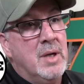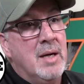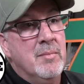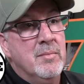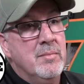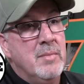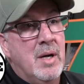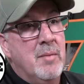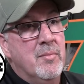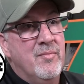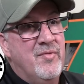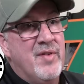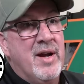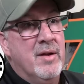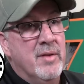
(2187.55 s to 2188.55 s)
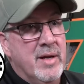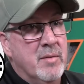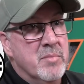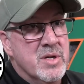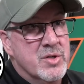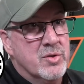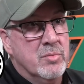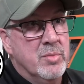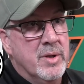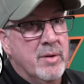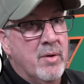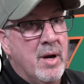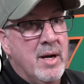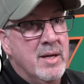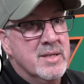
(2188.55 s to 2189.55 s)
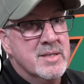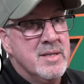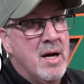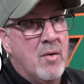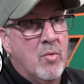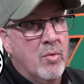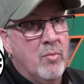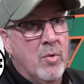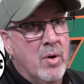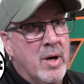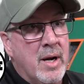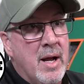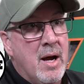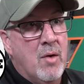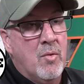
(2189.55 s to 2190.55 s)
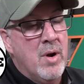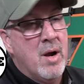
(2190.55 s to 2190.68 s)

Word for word: I'm I'm failing miserably, right? It's not working out.